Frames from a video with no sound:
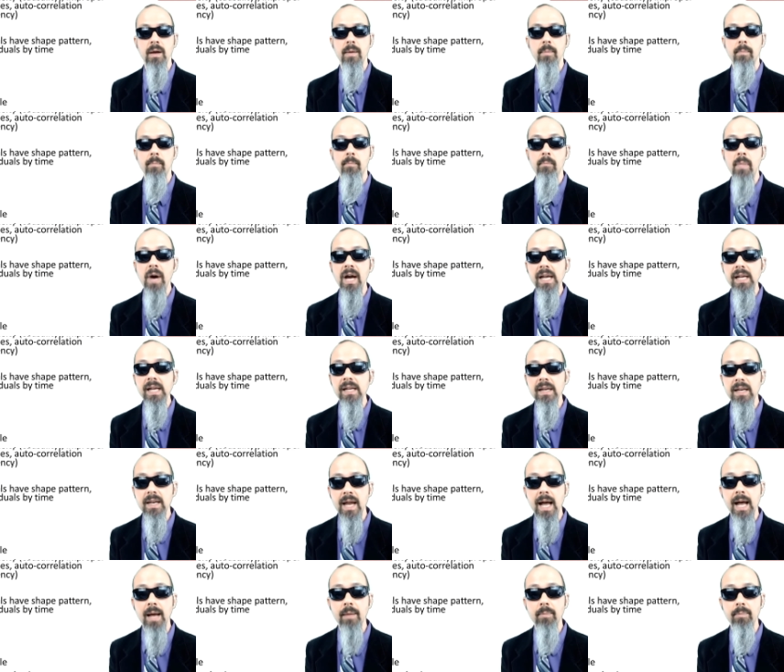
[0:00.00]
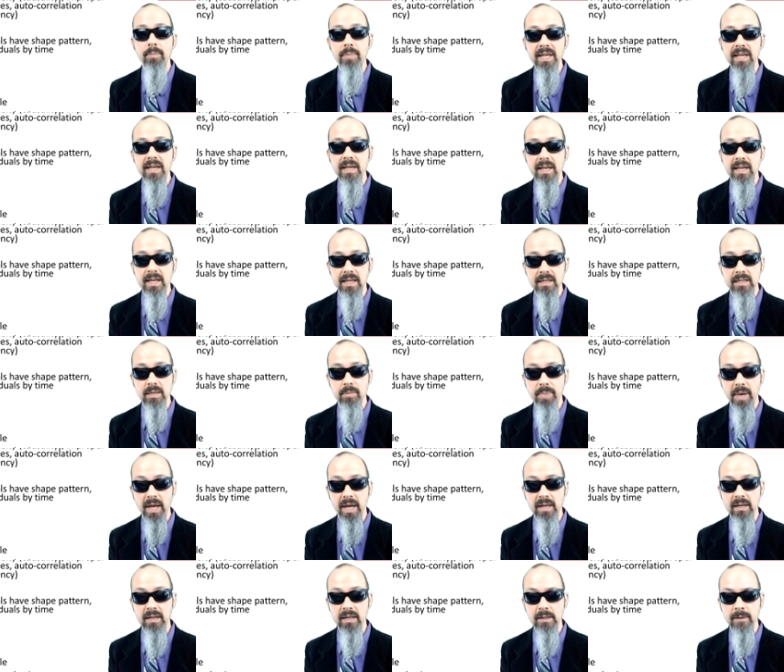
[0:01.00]
might not be
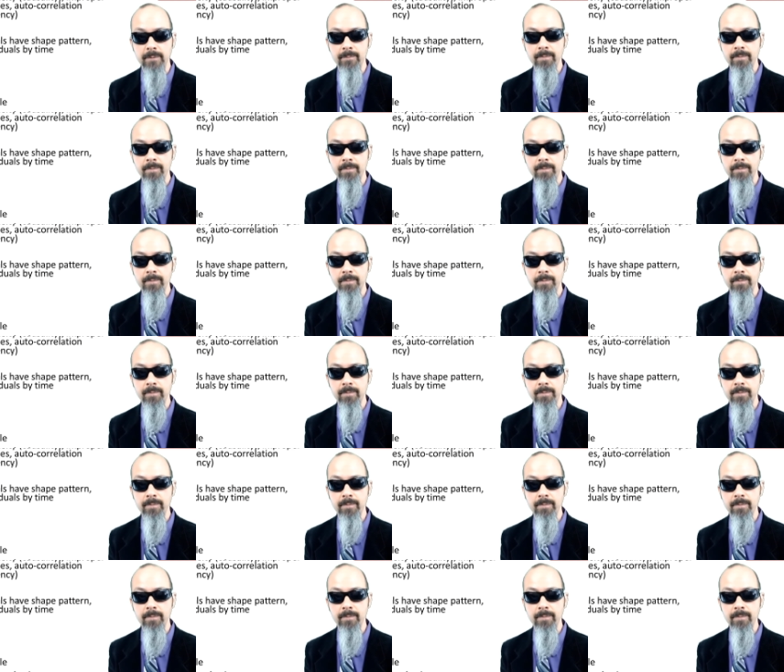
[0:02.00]
independent.